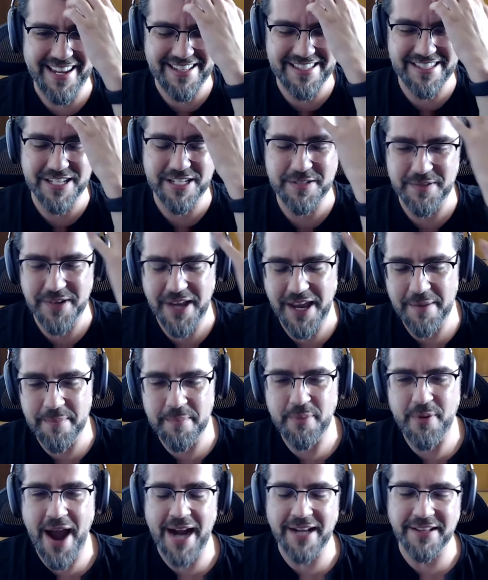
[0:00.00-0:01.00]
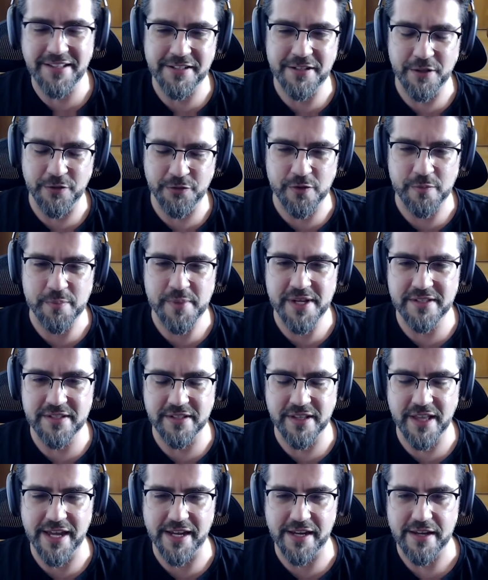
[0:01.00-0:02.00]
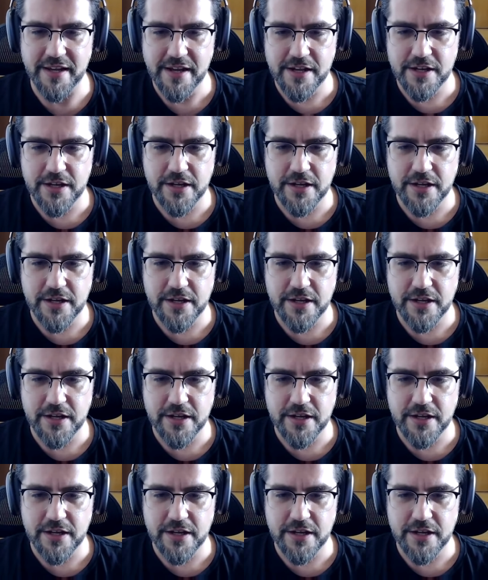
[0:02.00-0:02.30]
it's just impractical for me to like